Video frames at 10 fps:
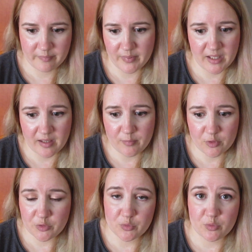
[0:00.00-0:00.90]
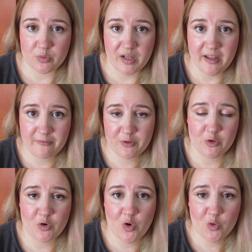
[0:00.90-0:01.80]
be able to have
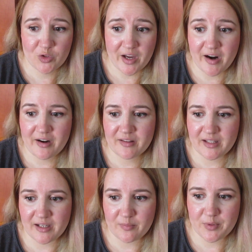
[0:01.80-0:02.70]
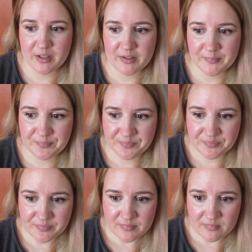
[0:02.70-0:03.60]
your own art there, but
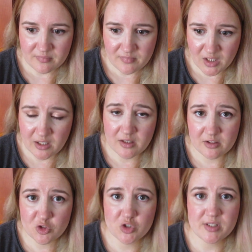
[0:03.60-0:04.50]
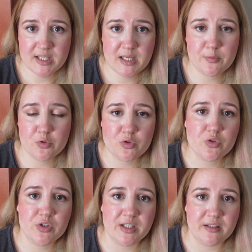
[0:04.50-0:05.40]
just keep
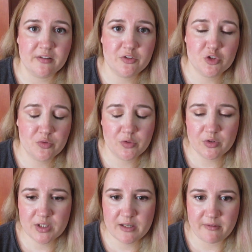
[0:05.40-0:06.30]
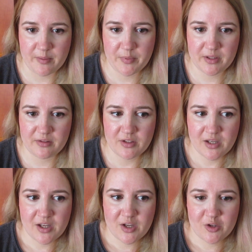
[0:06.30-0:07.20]
Googling, don't give up, and
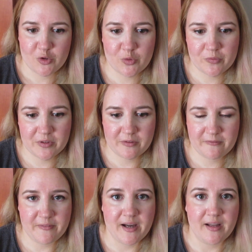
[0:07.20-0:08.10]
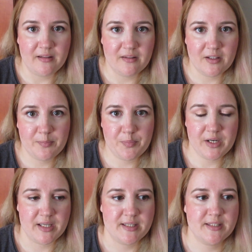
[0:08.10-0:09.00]
you will find a
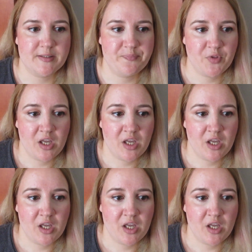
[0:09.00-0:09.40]
place.